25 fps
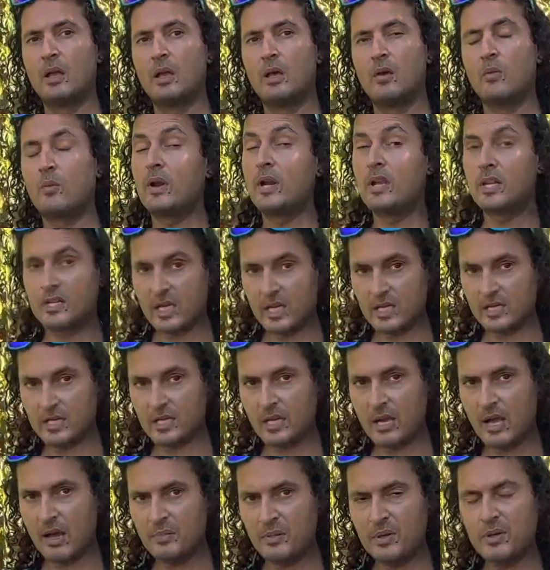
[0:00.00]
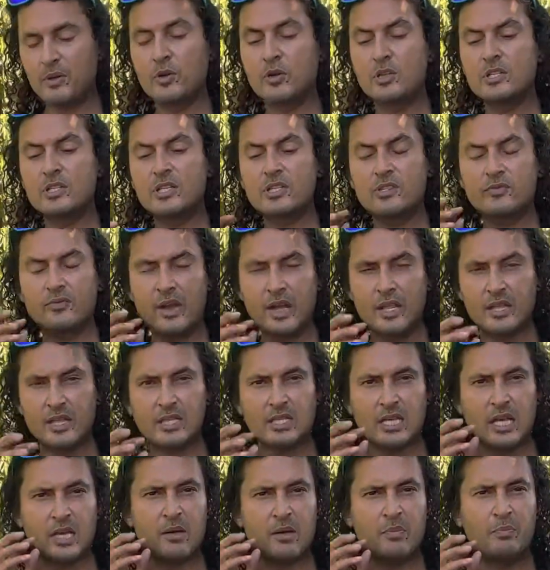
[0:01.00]
When it doesn't happen, you also find things
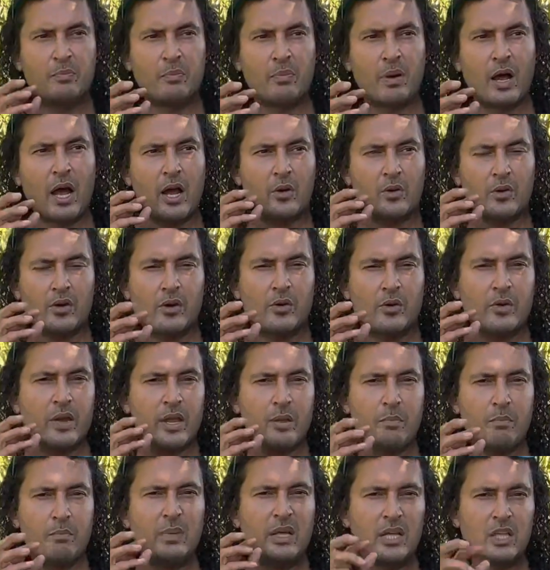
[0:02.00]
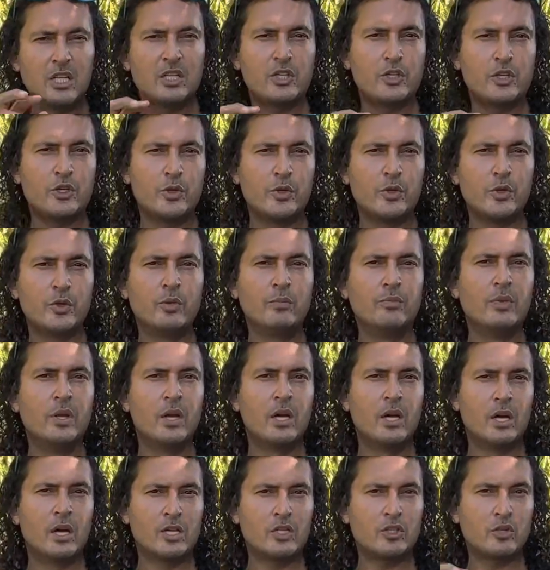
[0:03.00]
like a powdery mildew,
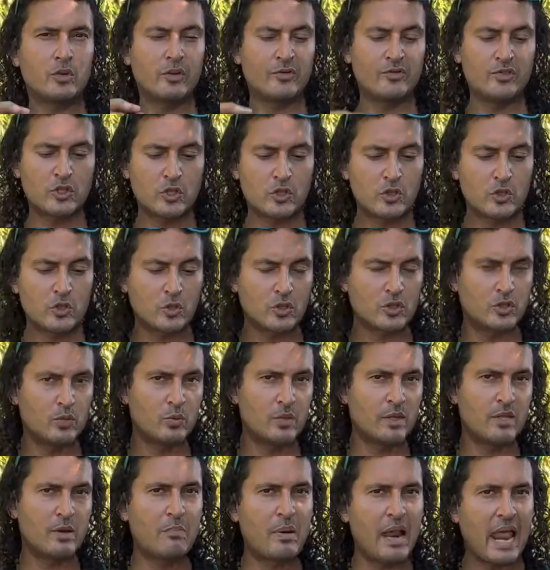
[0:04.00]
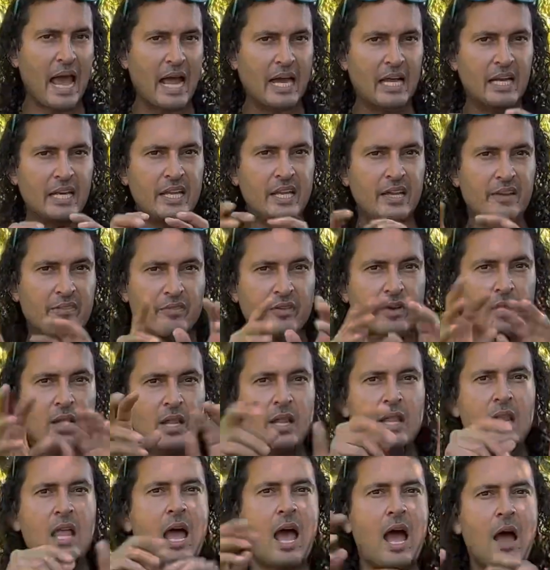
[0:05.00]
a sort of soot with a black leaf
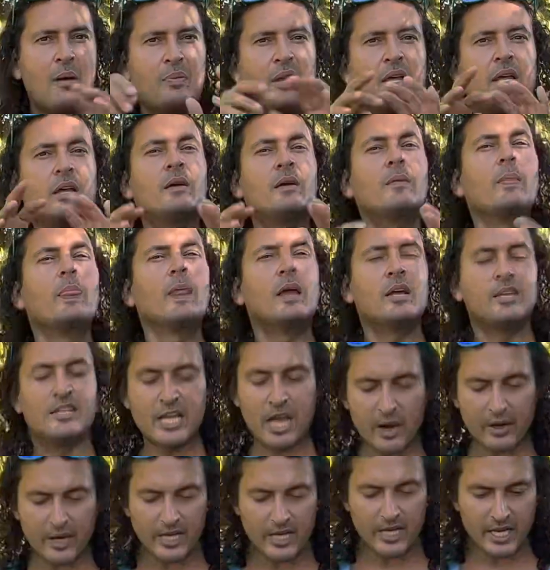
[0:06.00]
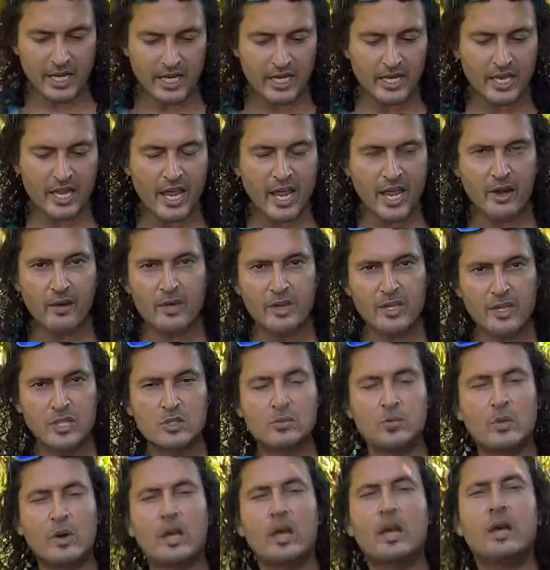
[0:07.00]
happening down in areas
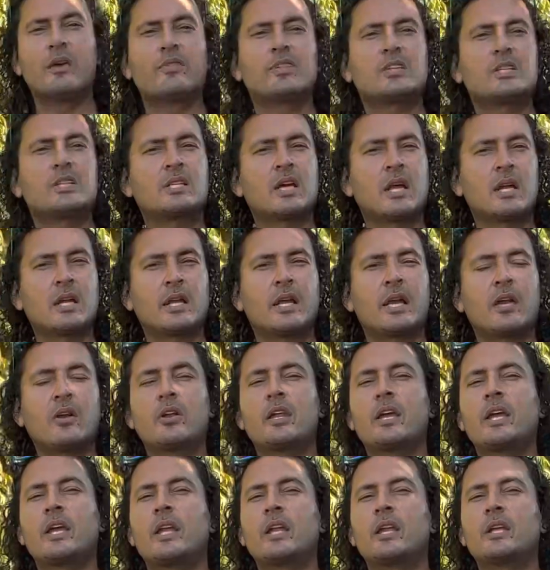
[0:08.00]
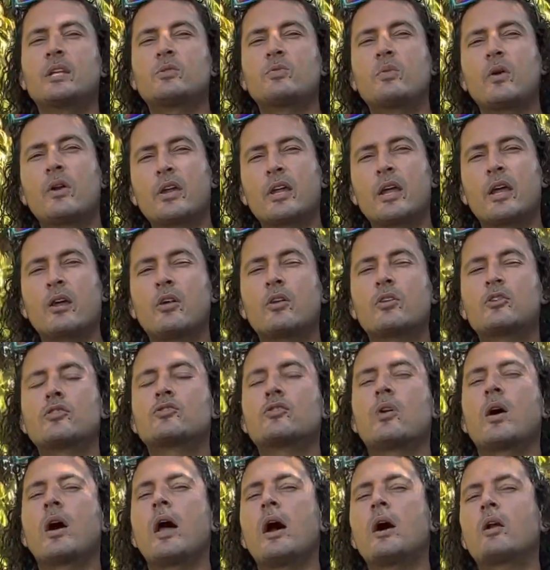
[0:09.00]
where the sun cannot hit it, where it cannot
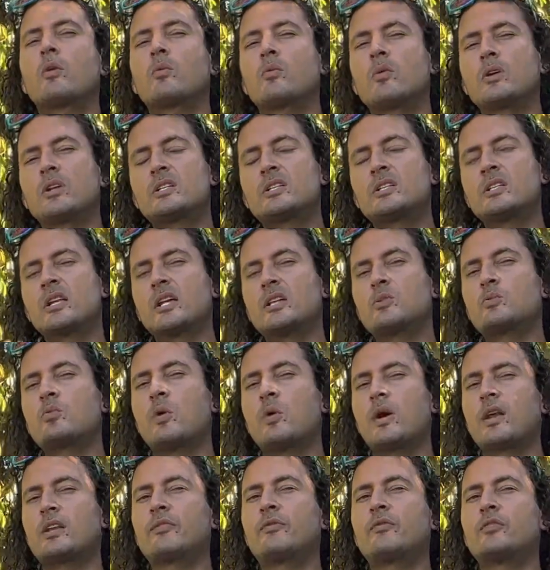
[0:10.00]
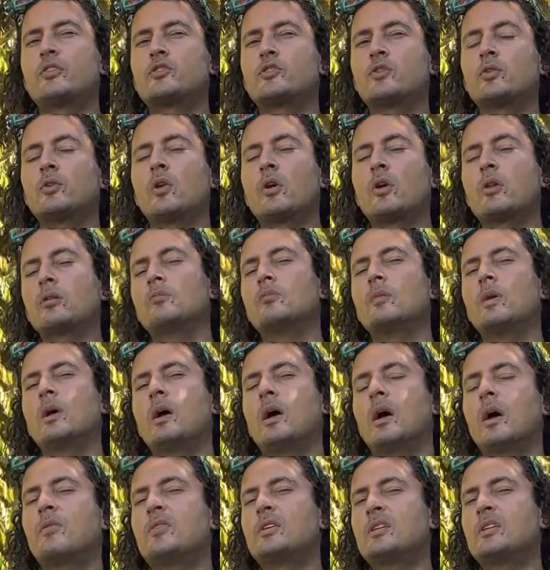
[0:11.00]
dry out, where it stays wet for too long,
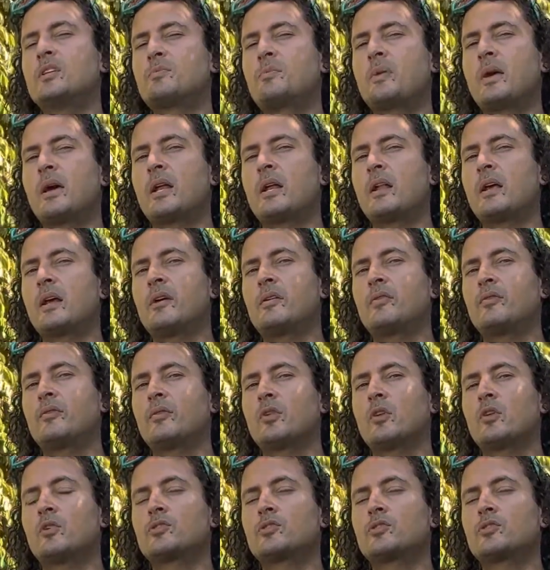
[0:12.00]
and there's bad airflow.